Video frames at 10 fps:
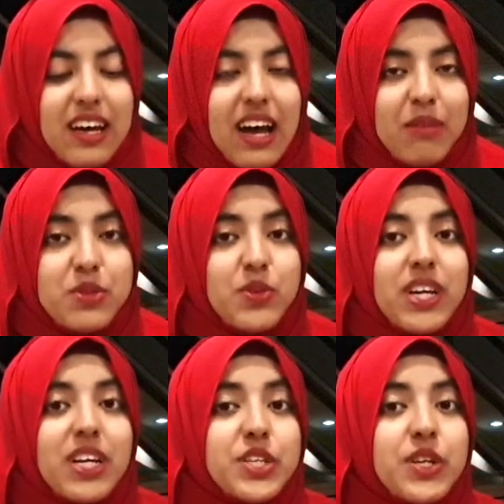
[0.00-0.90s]
I'm
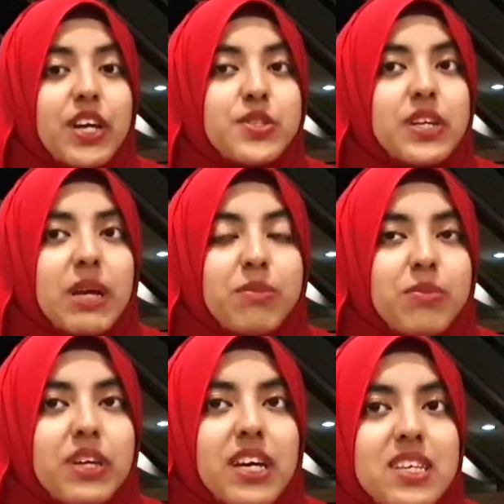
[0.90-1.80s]
doing undergraduate
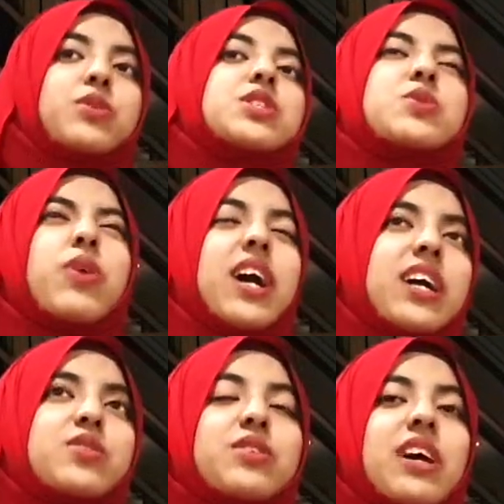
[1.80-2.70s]
MBBS, which is why I
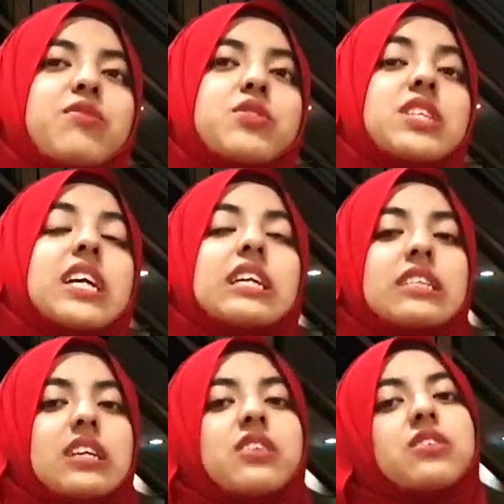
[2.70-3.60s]
don't have to take
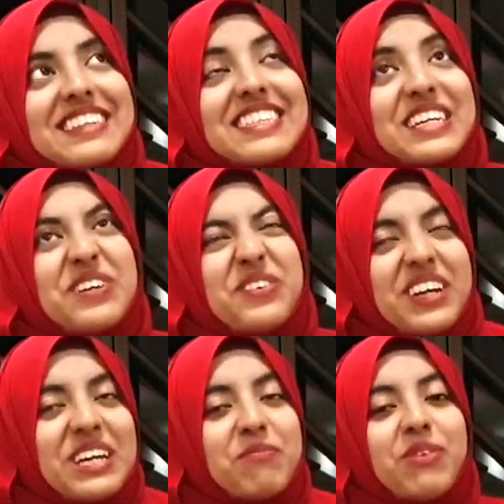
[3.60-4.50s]
another
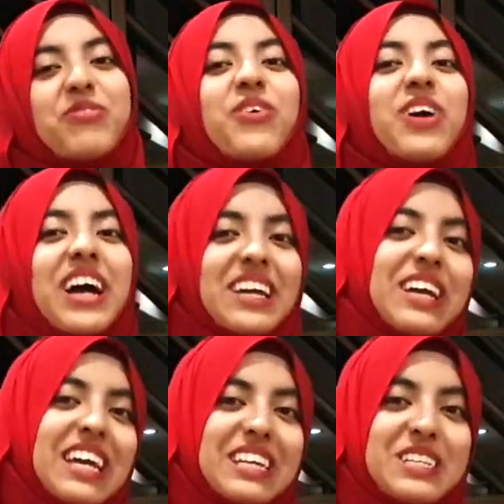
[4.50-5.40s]
degree before I
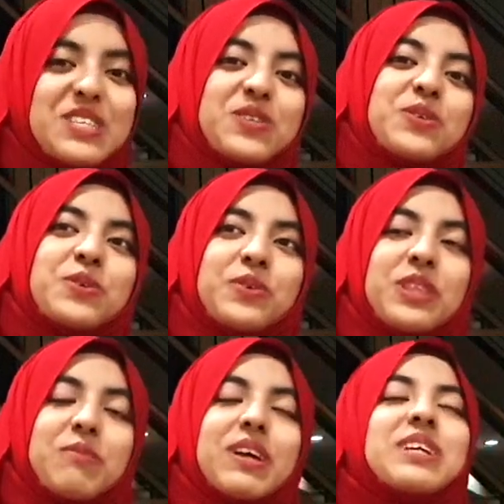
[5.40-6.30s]
get into
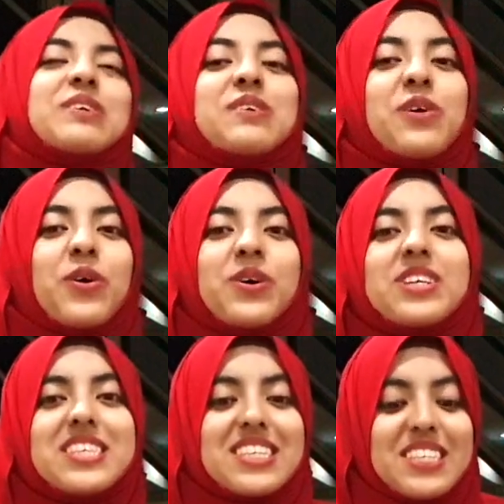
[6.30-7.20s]
the medical
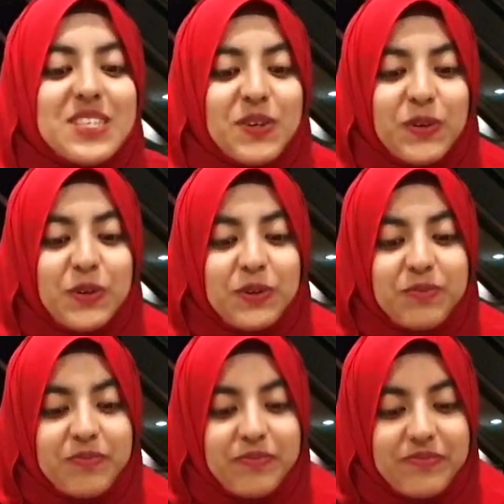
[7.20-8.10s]
course. So
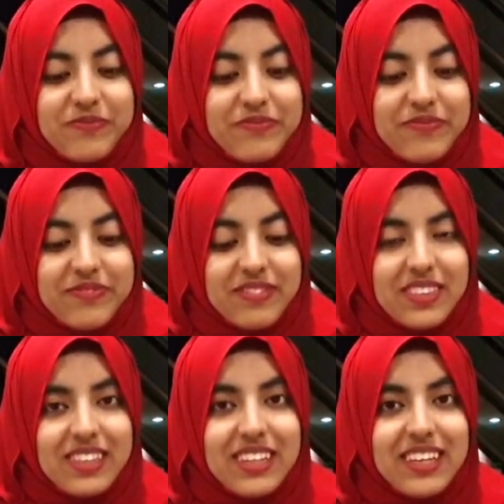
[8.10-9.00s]

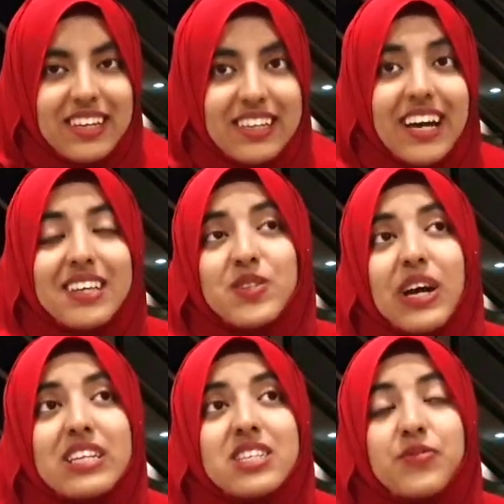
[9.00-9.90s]
yeah, so
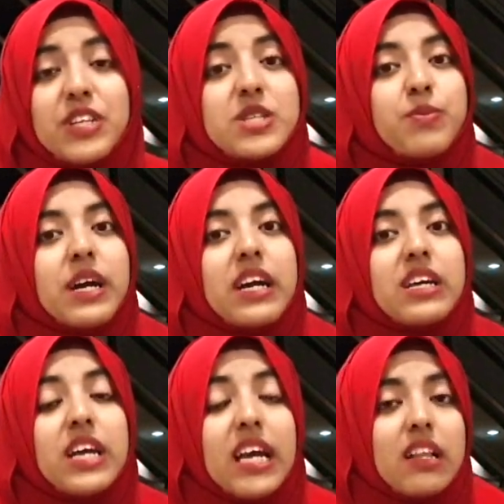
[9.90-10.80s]
I just finished my
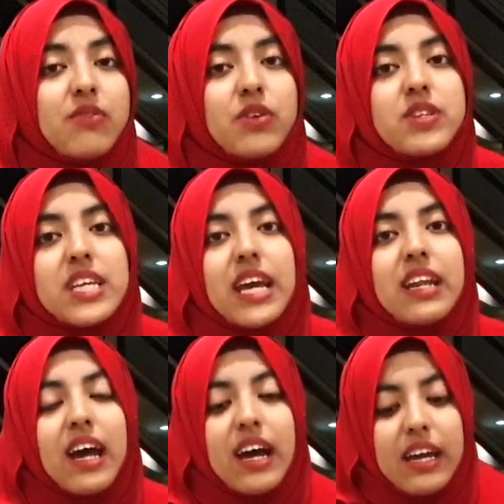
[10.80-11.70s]
A-levels
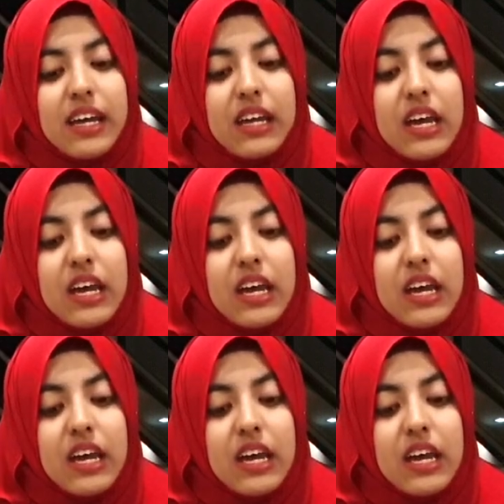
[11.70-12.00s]
and I